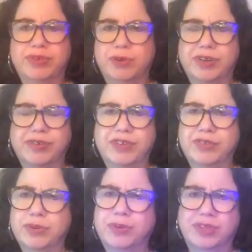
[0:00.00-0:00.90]
organization
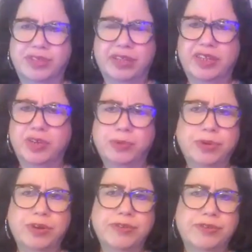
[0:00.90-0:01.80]
called the Lily
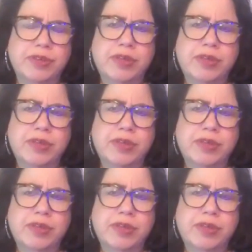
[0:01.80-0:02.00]
Awards.